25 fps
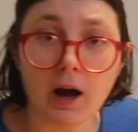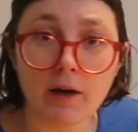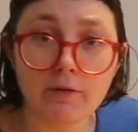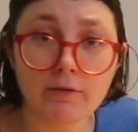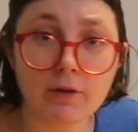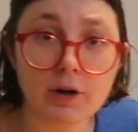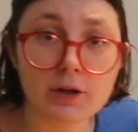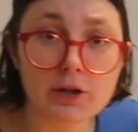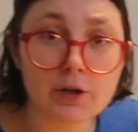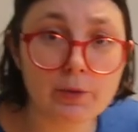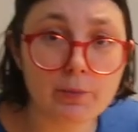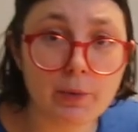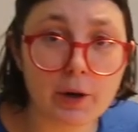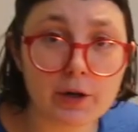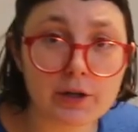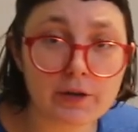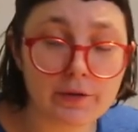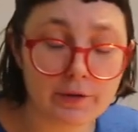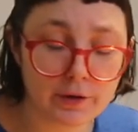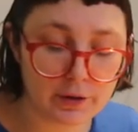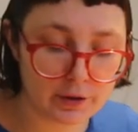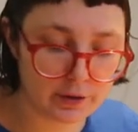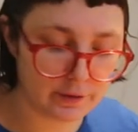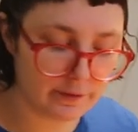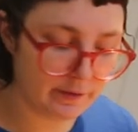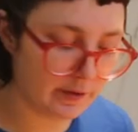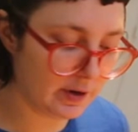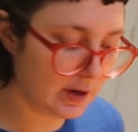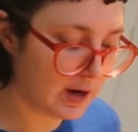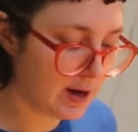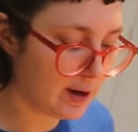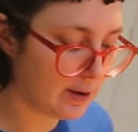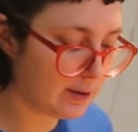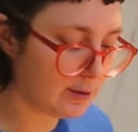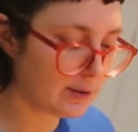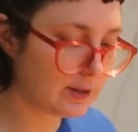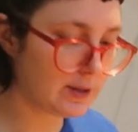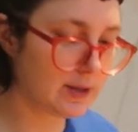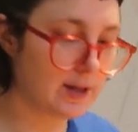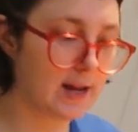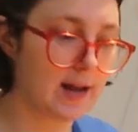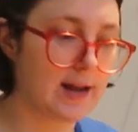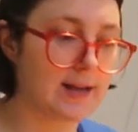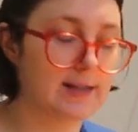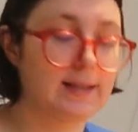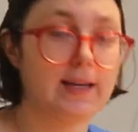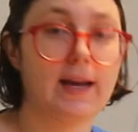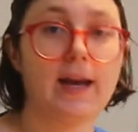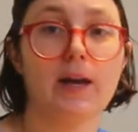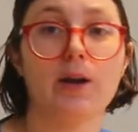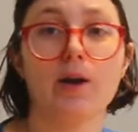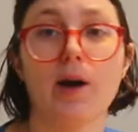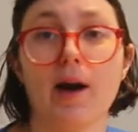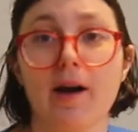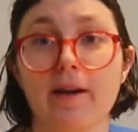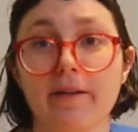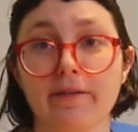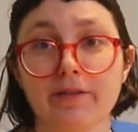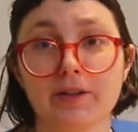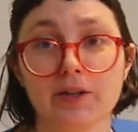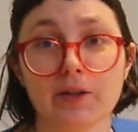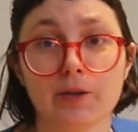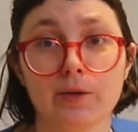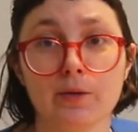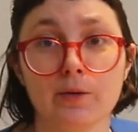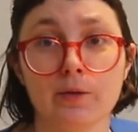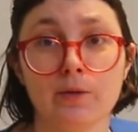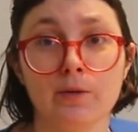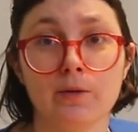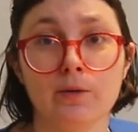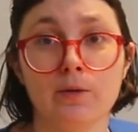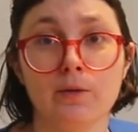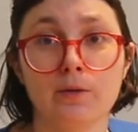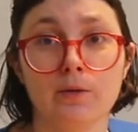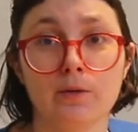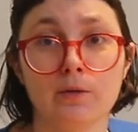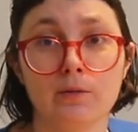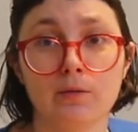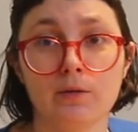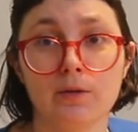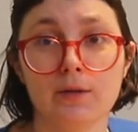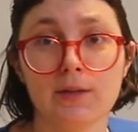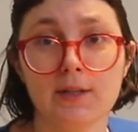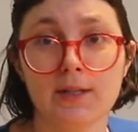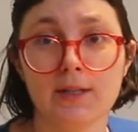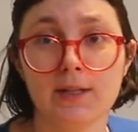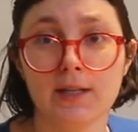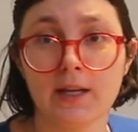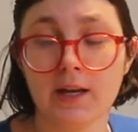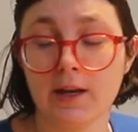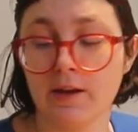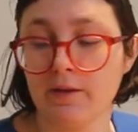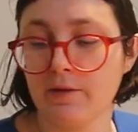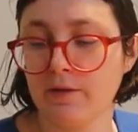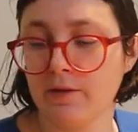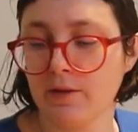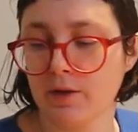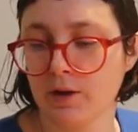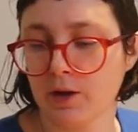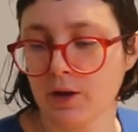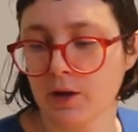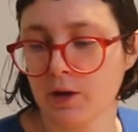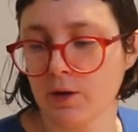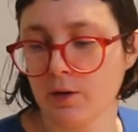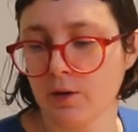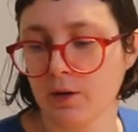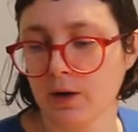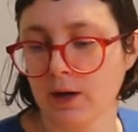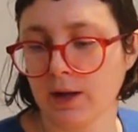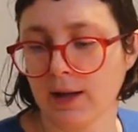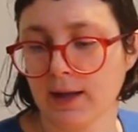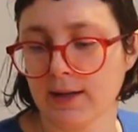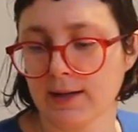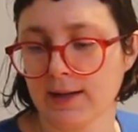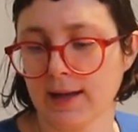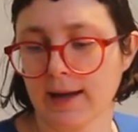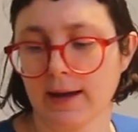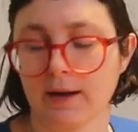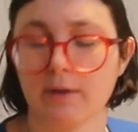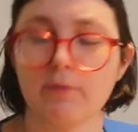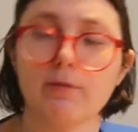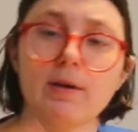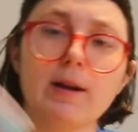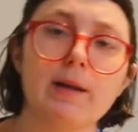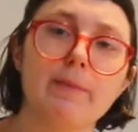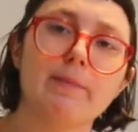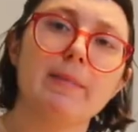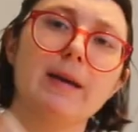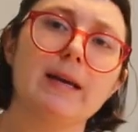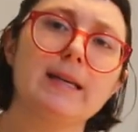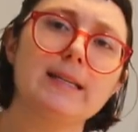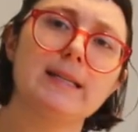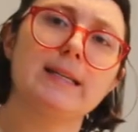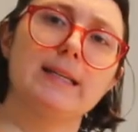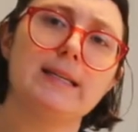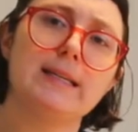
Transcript: I've watched a bunch of YouTube videos. They say you have to sieve your glaze, like really mix